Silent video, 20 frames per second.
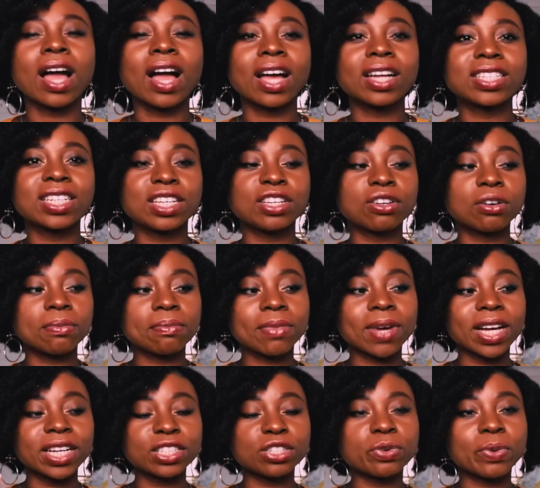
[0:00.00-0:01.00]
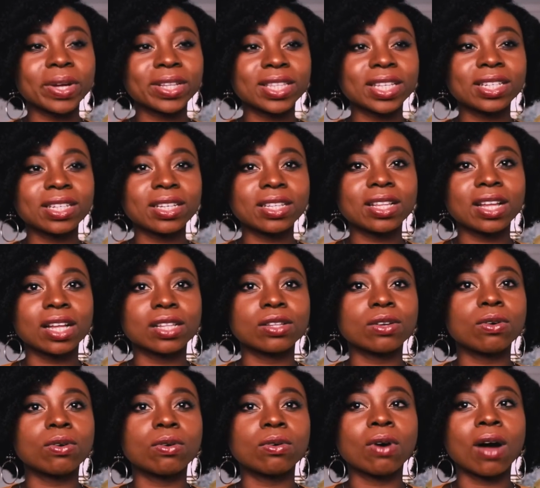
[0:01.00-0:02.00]
and in your mind you were thinking
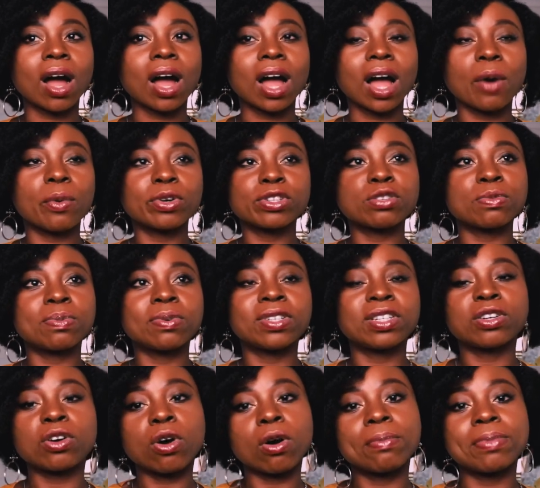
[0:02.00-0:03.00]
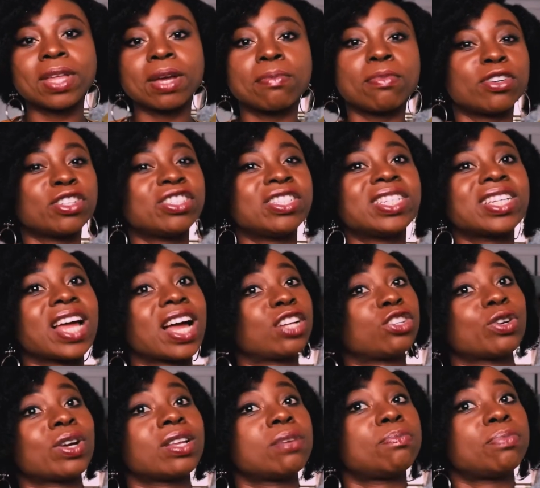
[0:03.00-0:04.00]
that oh i want to put the cup there but you didn't
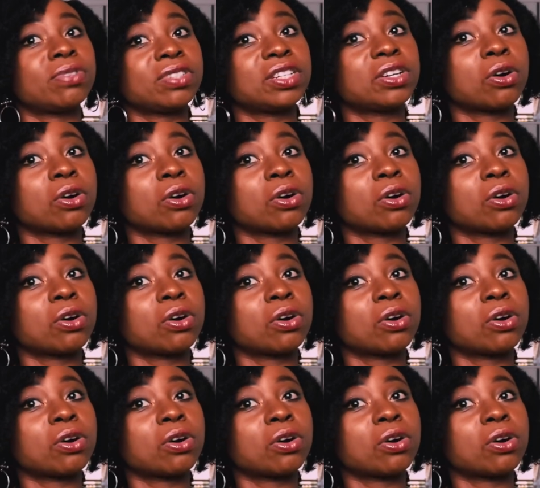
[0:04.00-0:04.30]
actually put the